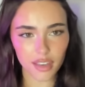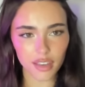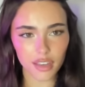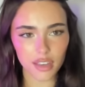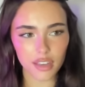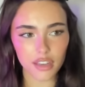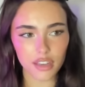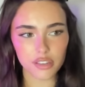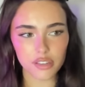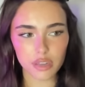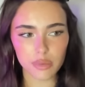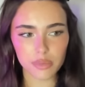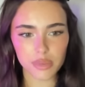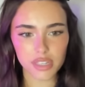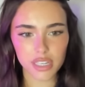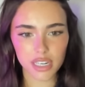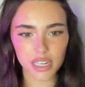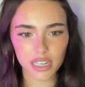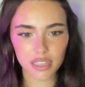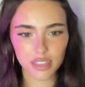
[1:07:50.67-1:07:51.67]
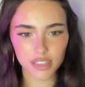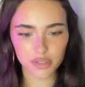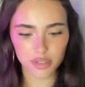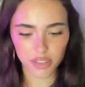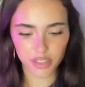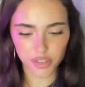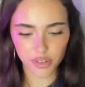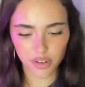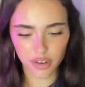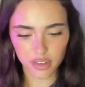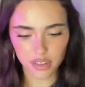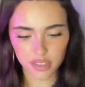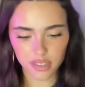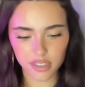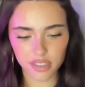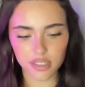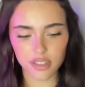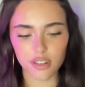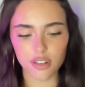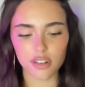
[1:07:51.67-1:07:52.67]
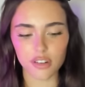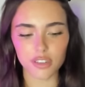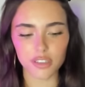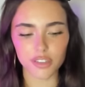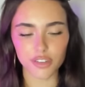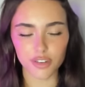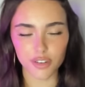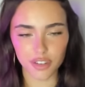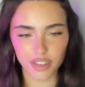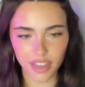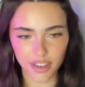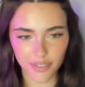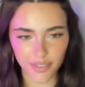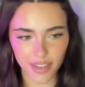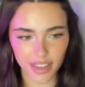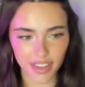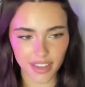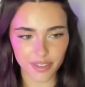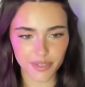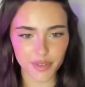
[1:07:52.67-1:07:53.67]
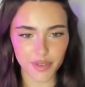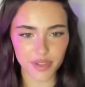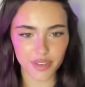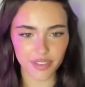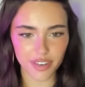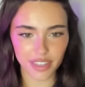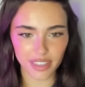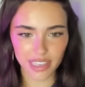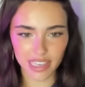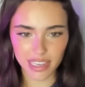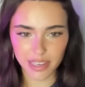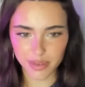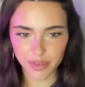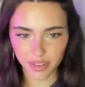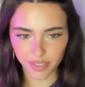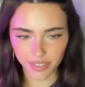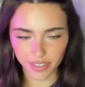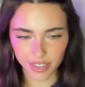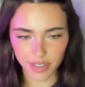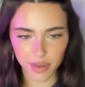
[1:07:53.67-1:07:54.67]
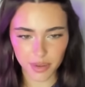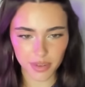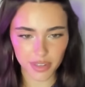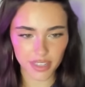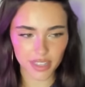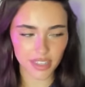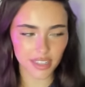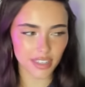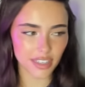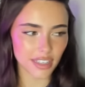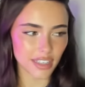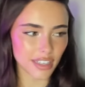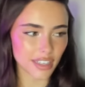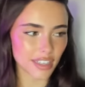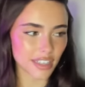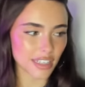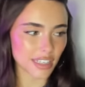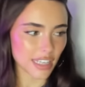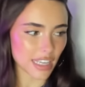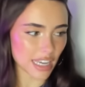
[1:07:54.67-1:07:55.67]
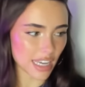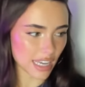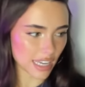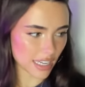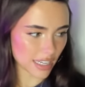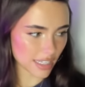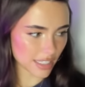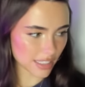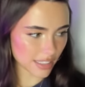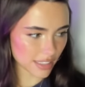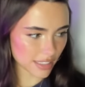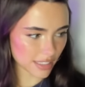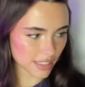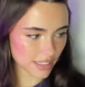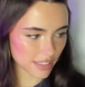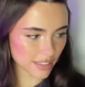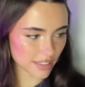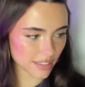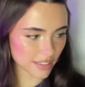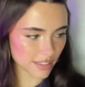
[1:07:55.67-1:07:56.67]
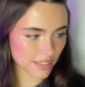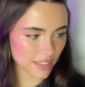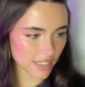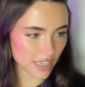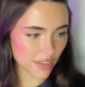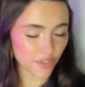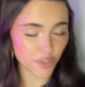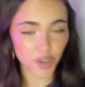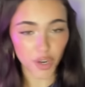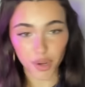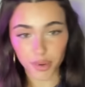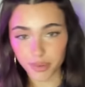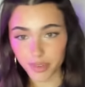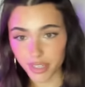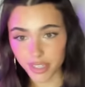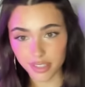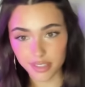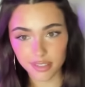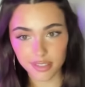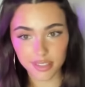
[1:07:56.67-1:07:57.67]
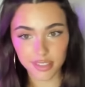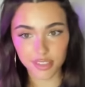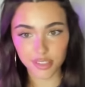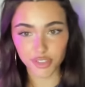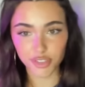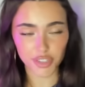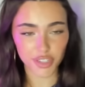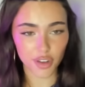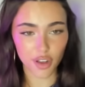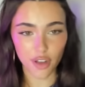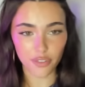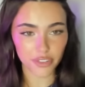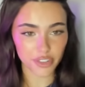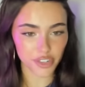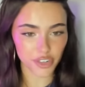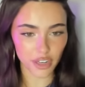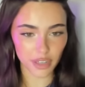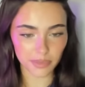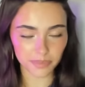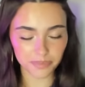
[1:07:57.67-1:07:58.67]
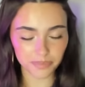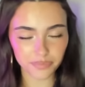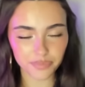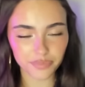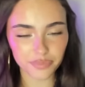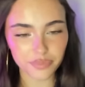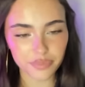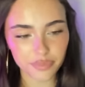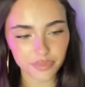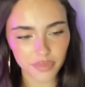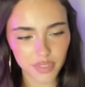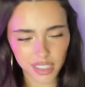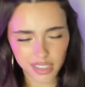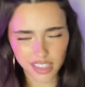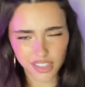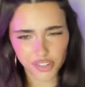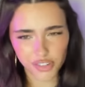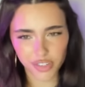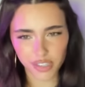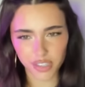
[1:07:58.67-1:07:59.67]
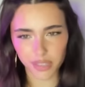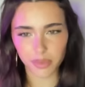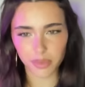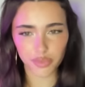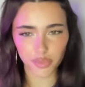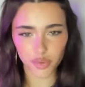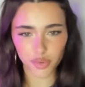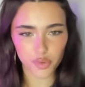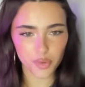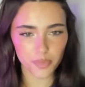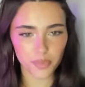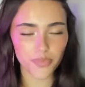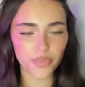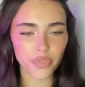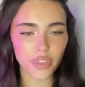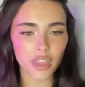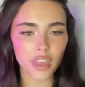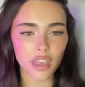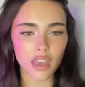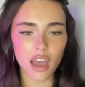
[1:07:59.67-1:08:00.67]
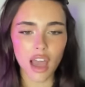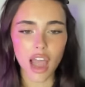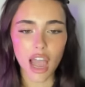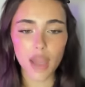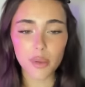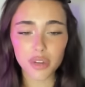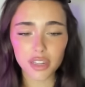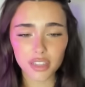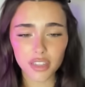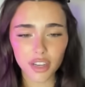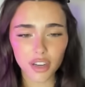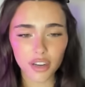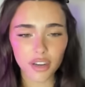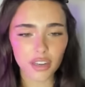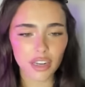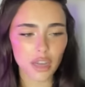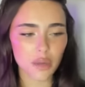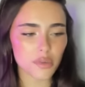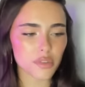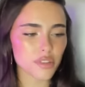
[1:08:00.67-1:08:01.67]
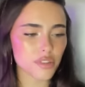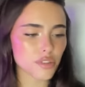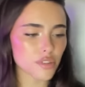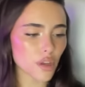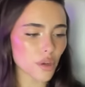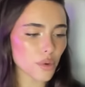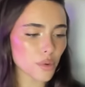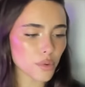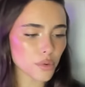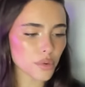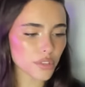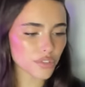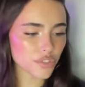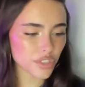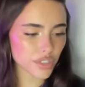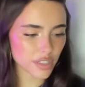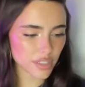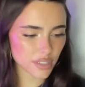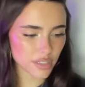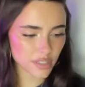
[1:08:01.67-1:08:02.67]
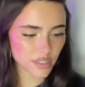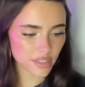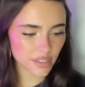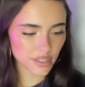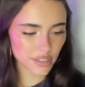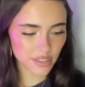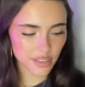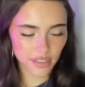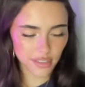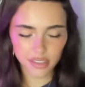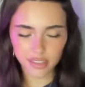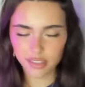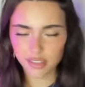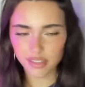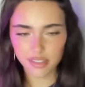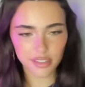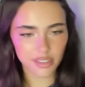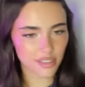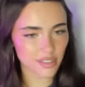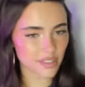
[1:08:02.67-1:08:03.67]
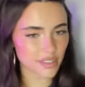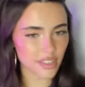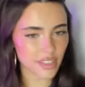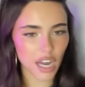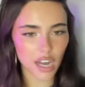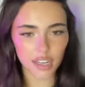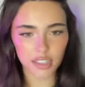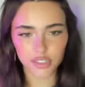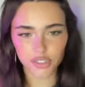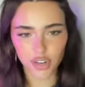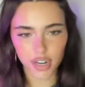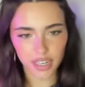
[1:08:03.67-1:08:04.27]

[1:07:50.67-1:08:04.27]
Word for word: So I'm sitting at this restaurant called Earth Cafe. If you live in LA, you definitely know it. And if you don't, it's just a coffee shop essentially with food. I went in there and I was so just not trying to